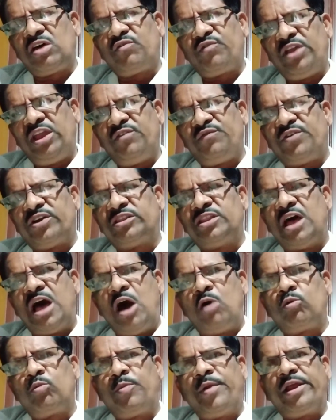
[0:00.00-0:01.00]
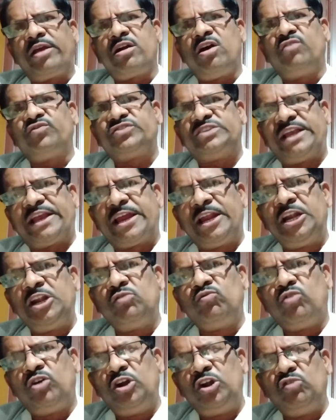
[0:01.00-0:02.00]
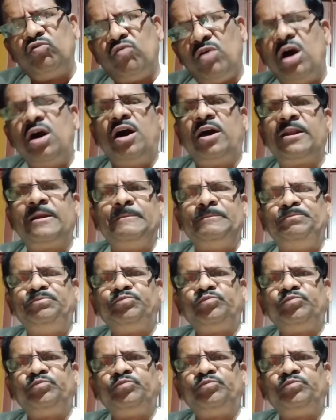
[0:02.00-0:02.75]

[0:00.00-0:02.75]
way for the outbreak of Second World War.